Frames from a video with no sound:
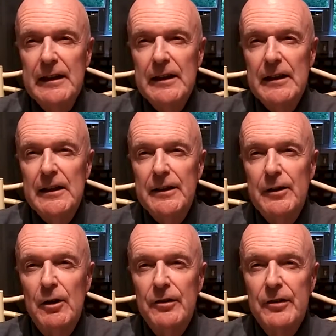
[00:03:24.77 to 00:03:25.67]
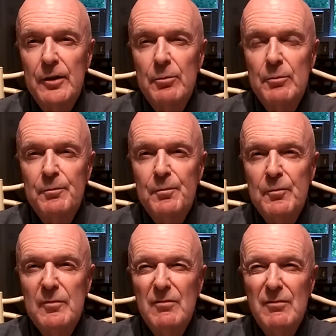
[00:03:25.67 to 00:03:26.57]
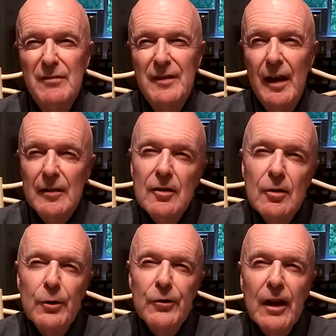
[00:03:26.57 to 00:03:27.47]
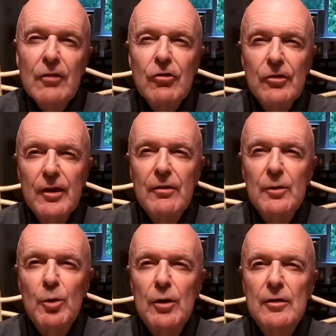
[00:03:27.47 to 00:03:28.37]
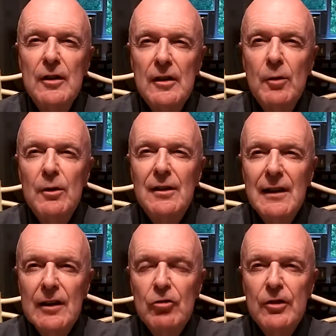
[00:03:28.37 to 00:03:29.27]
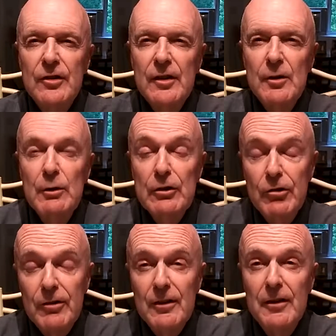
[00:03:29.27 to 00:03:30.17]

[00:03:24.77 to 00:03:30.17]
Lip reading: There are some technical sections of the book dealing with electricity, which